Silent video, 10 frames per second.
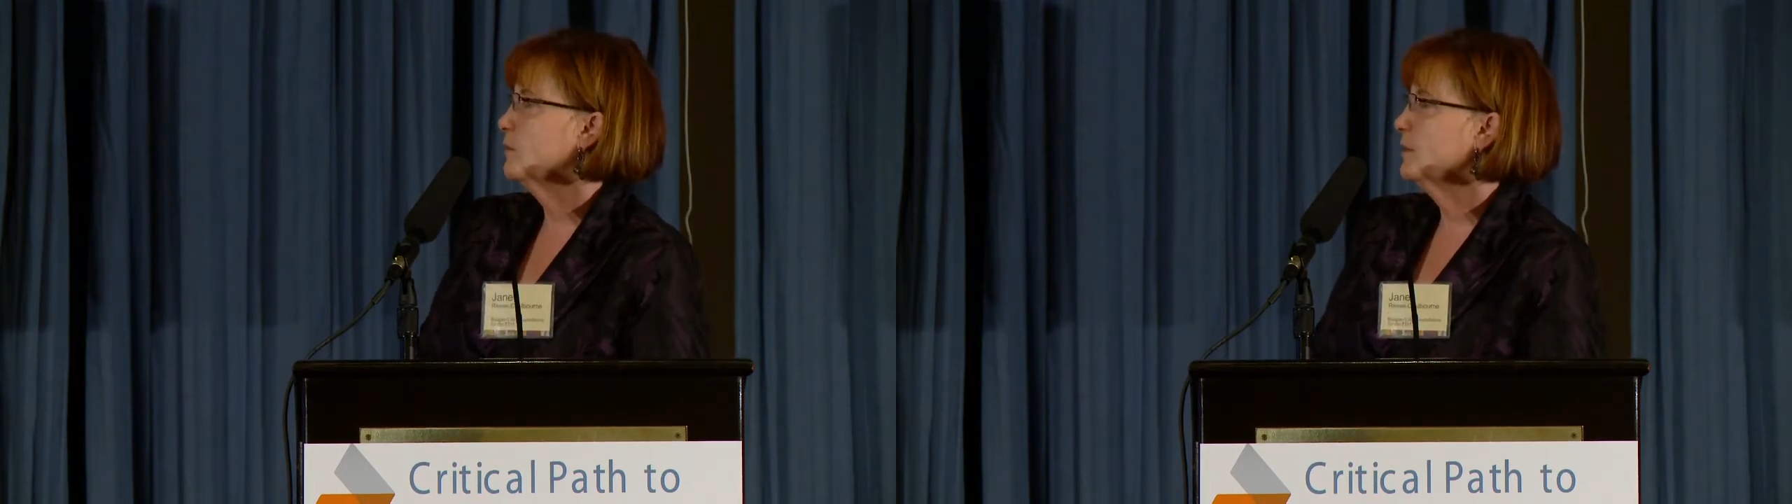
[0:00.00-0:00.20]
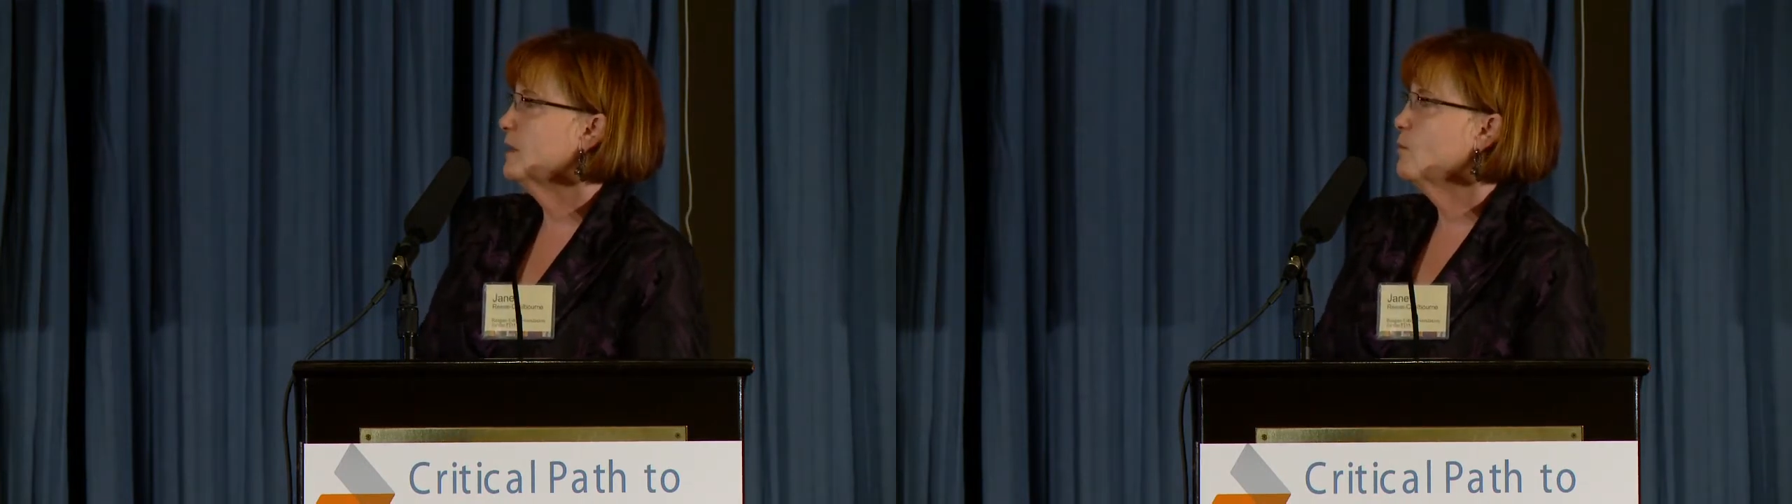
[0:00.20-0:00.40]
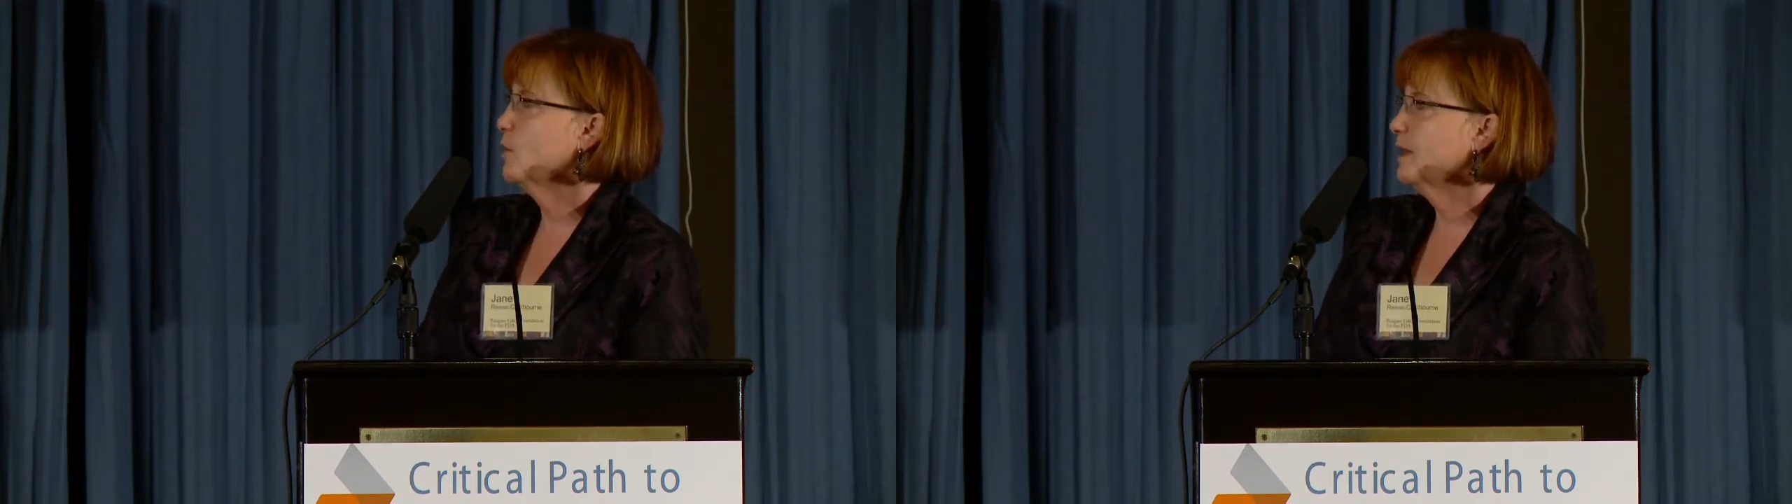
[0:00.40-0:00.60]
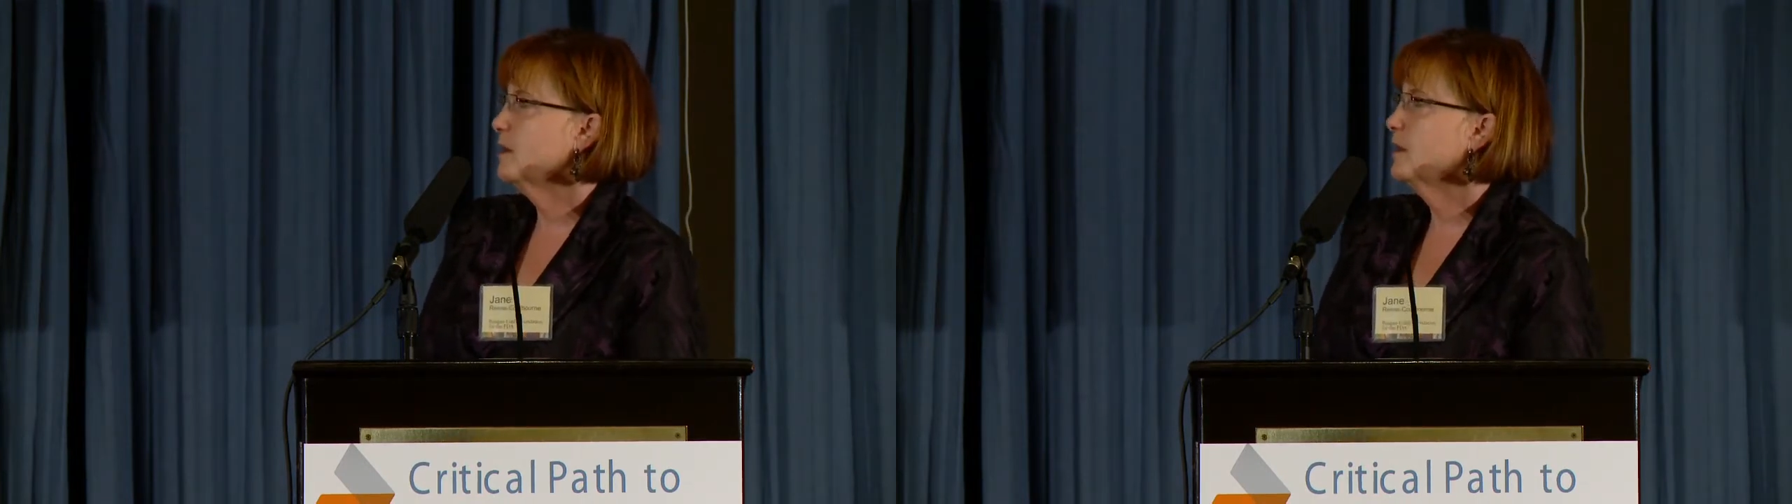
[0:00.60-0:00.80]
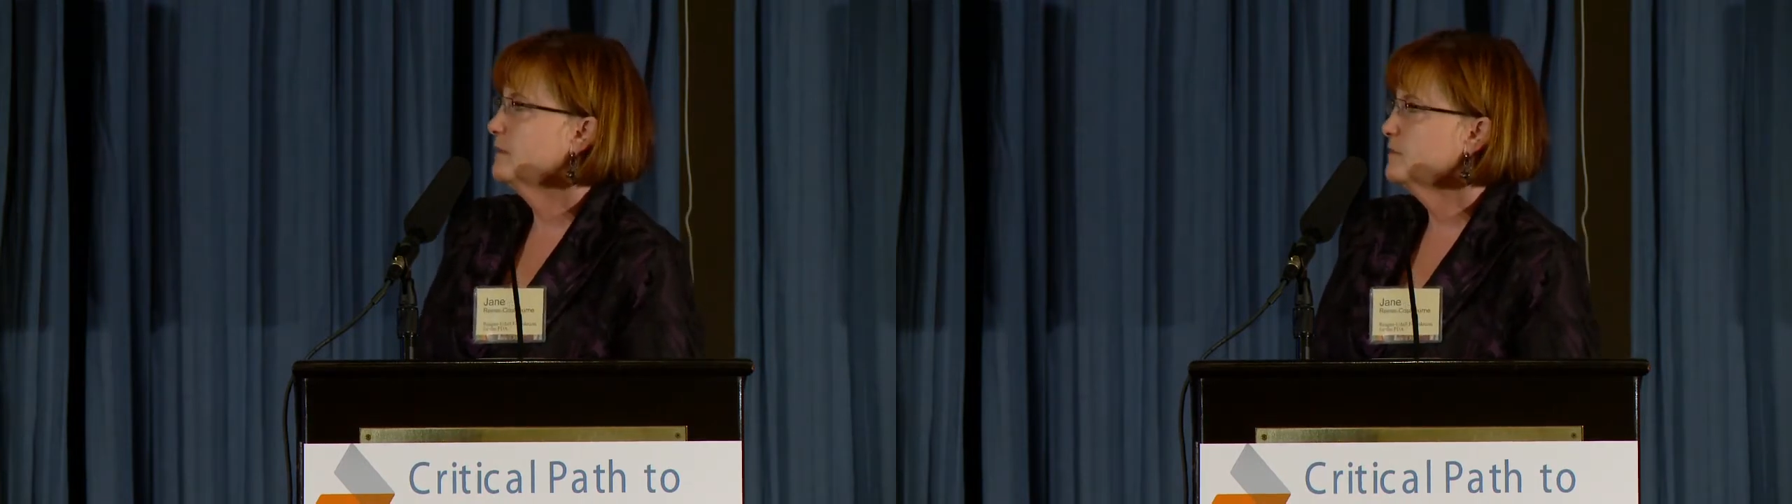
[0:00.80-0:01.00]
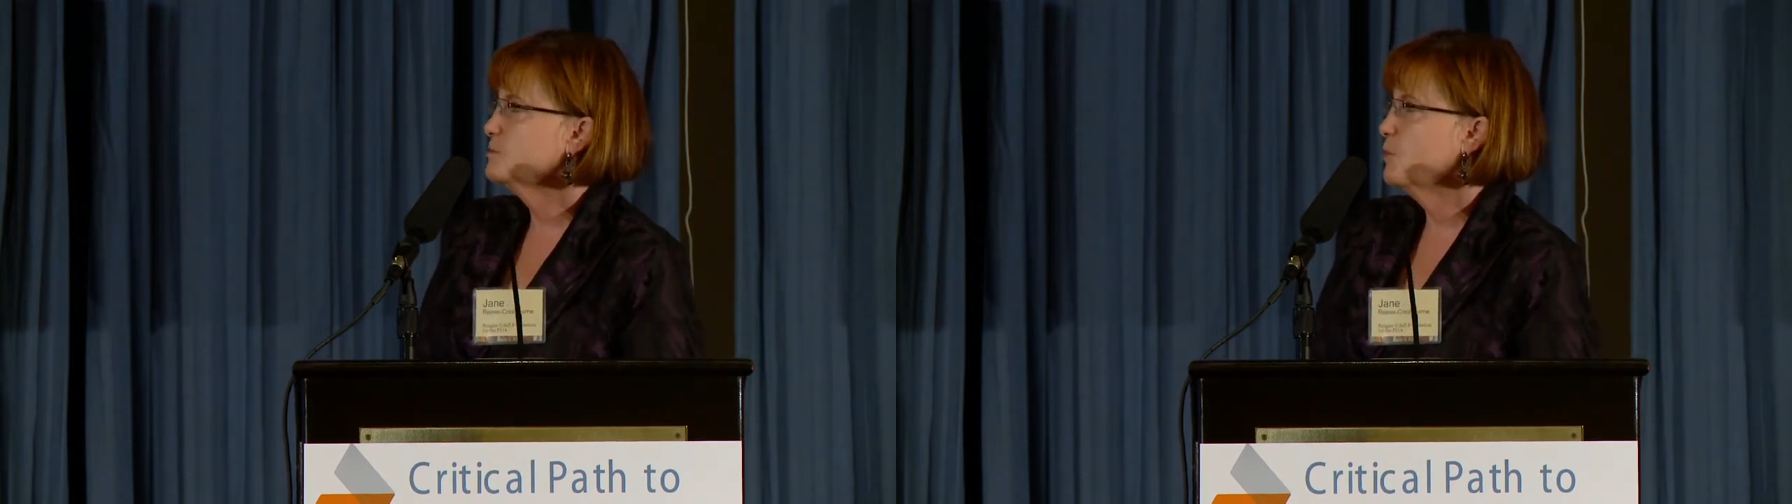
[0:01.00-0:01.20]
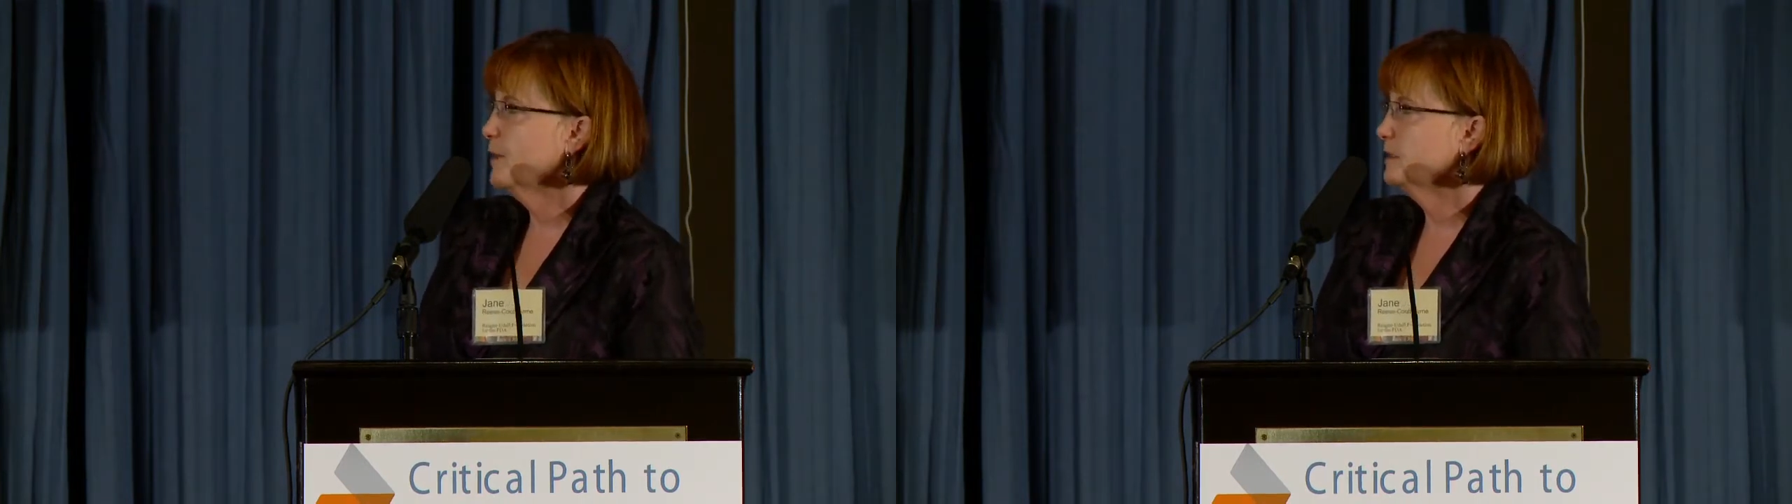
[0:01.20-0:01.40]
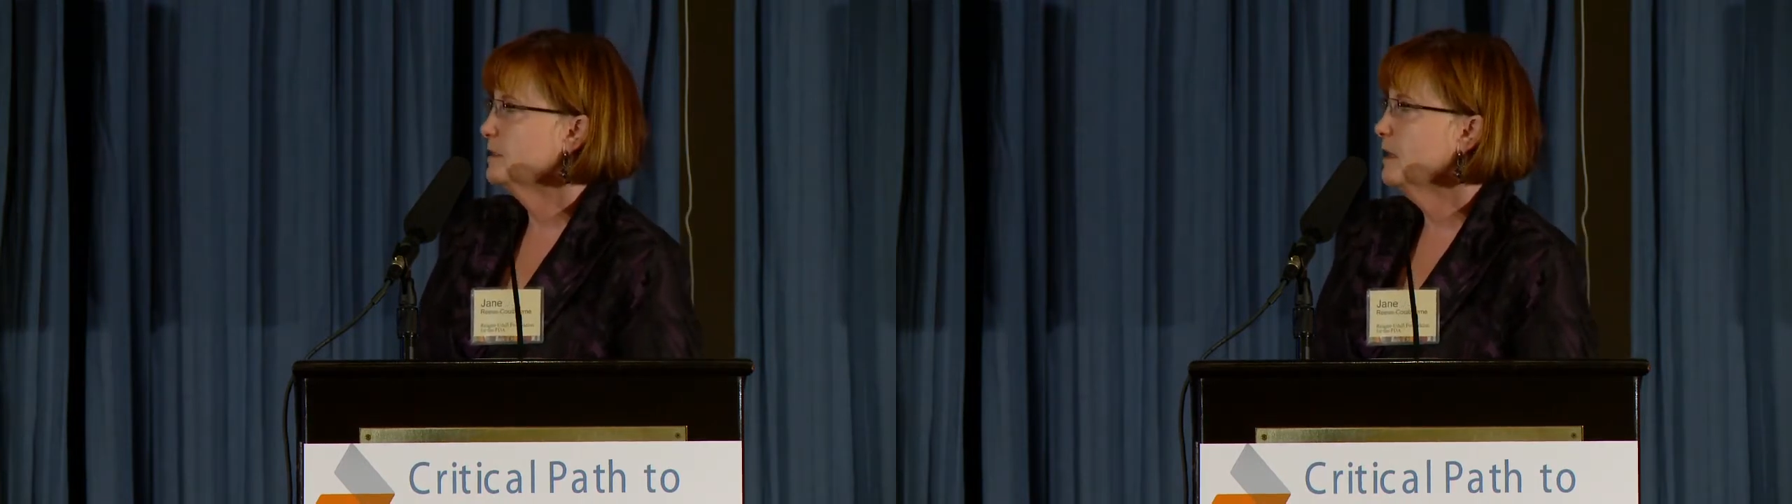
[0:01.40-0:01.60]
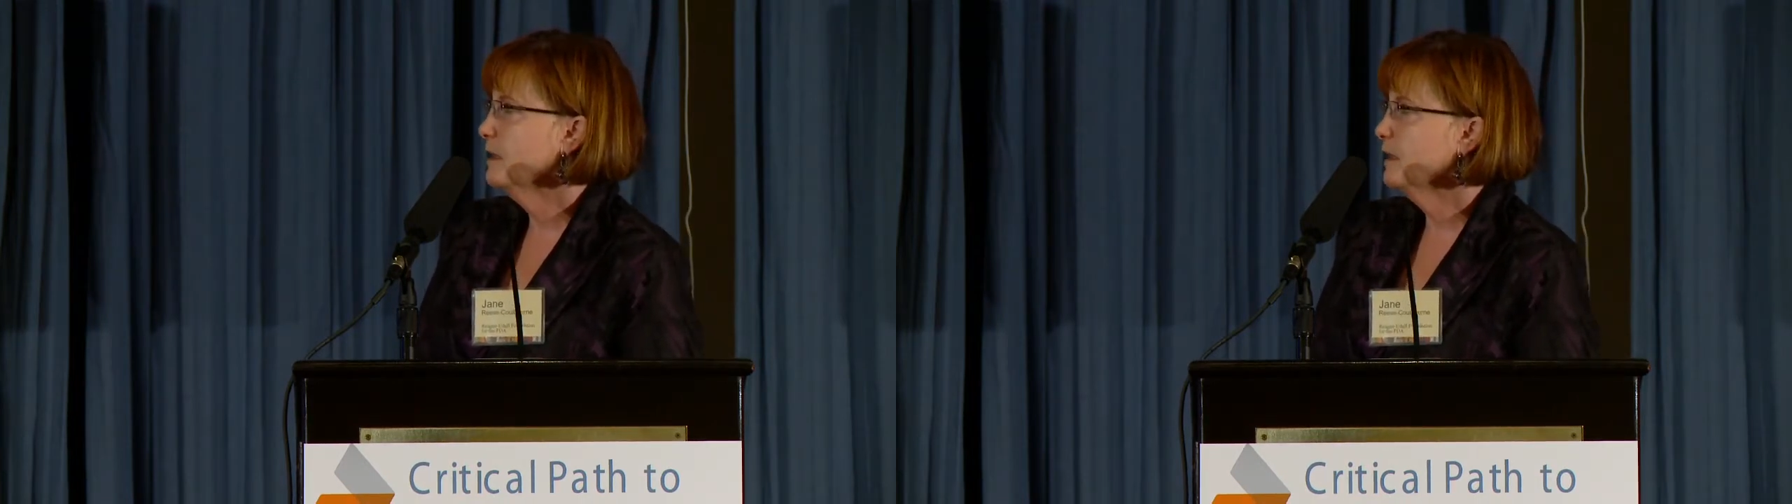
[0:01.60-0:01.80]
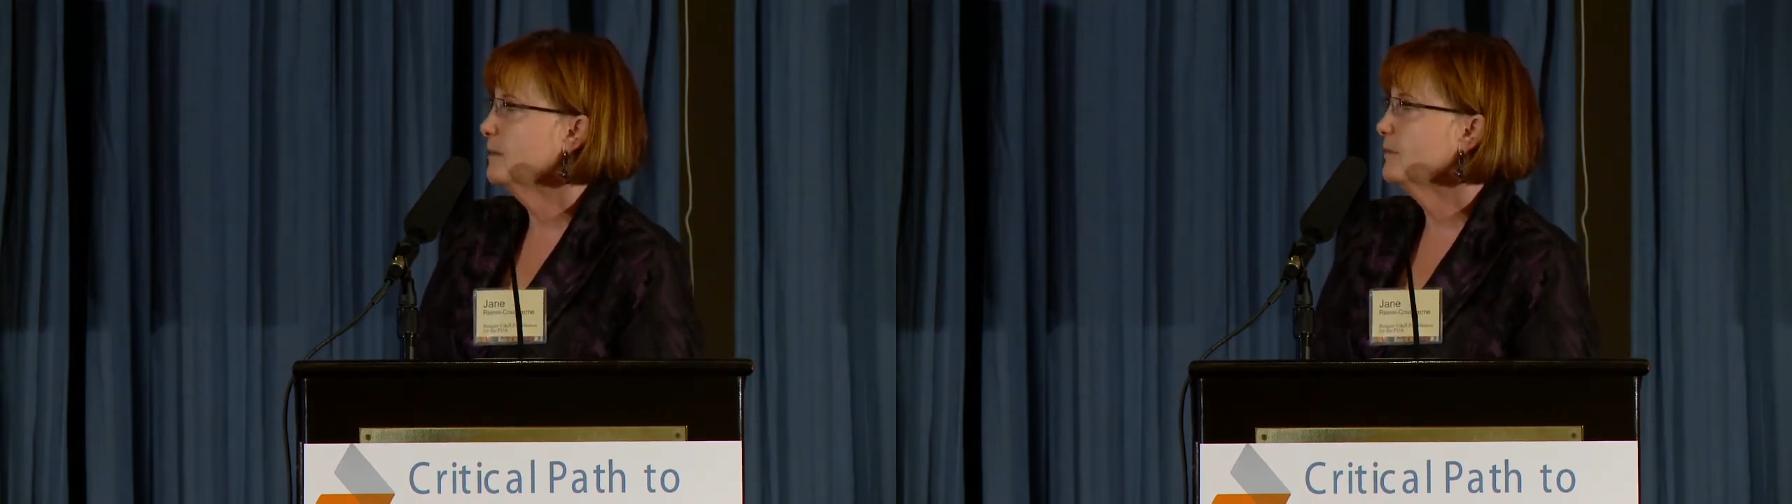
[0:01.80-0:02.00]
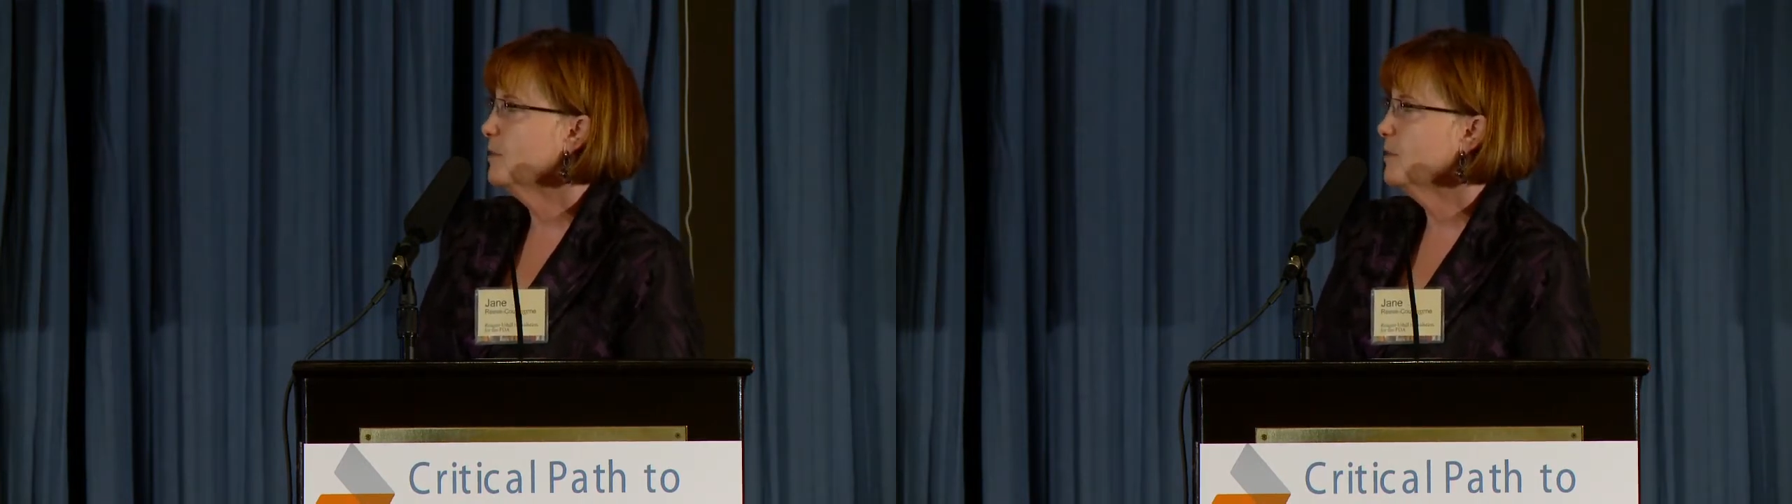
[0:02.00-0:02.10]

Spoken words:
we're really working on at this point in time,